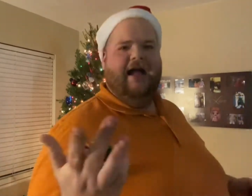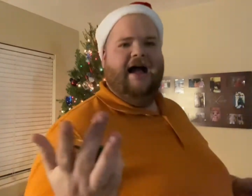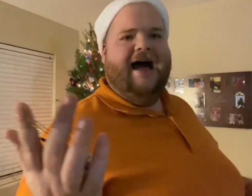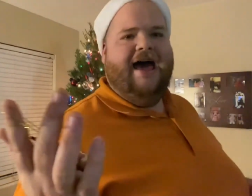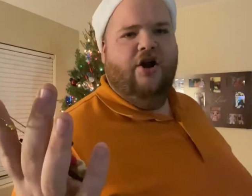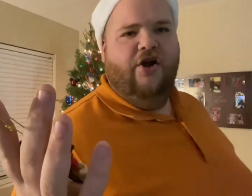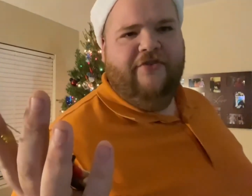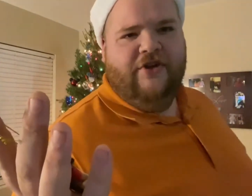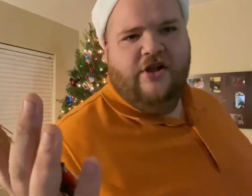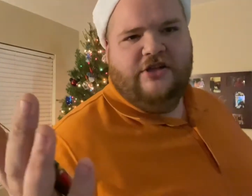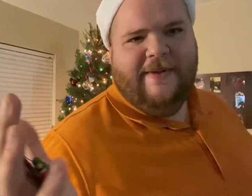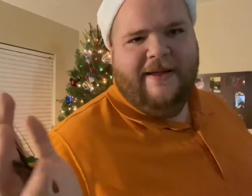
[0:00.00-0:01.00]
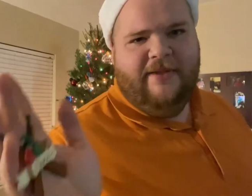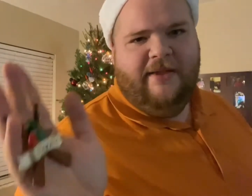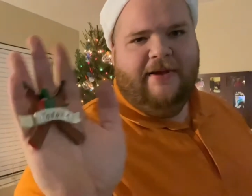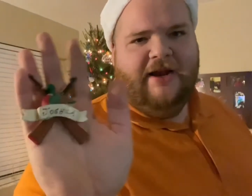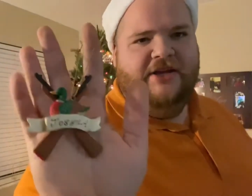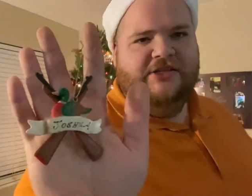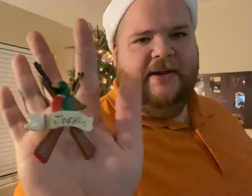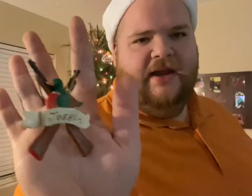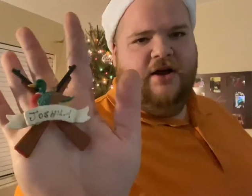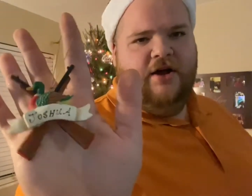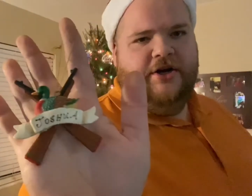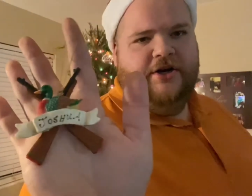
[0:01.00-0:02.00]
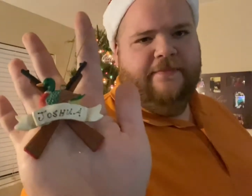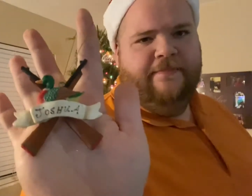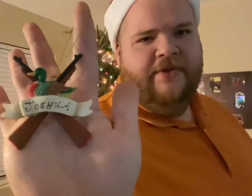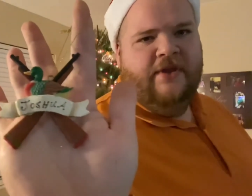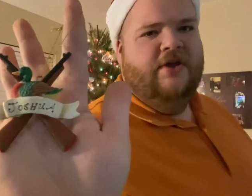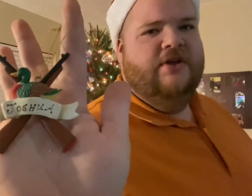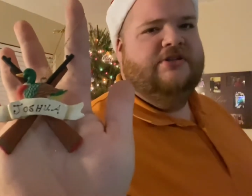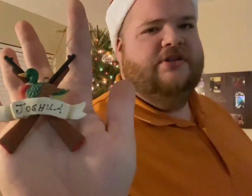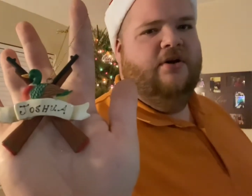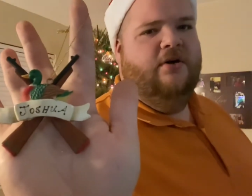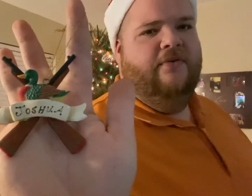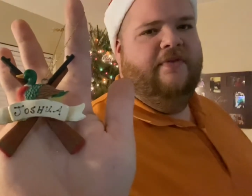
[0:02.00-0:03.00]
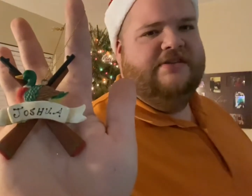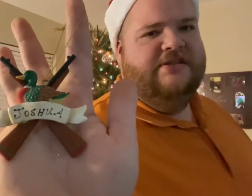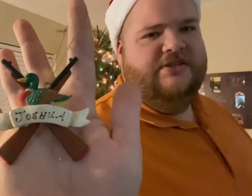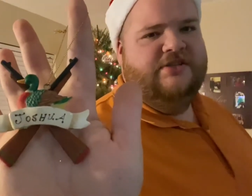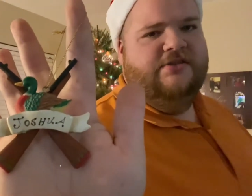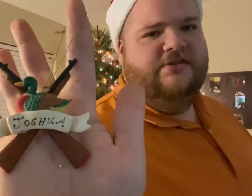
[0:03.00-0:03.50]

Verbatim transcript: I don't know if you know this about me, but I used to be a duck hunter. So this is